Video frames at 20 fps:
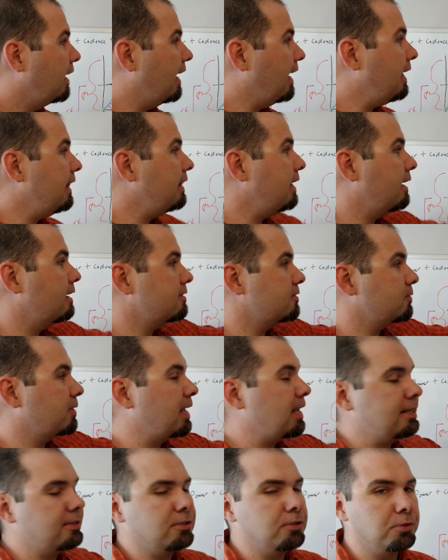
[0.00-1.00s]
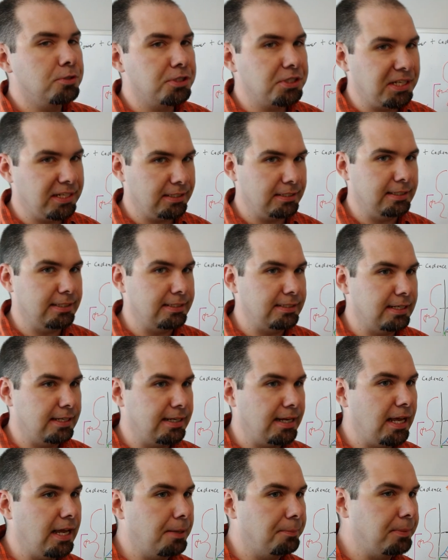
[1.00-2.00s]
And they also can't do cycling
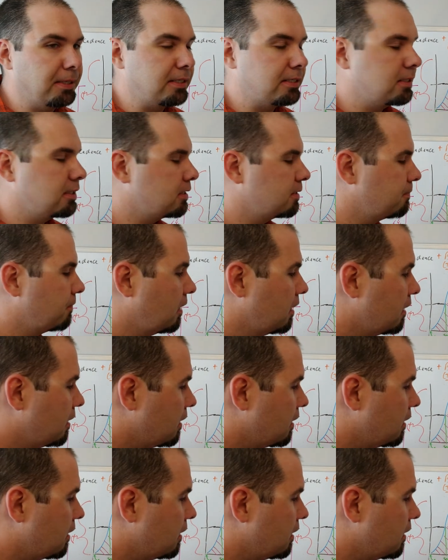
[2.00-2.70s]
dynamics.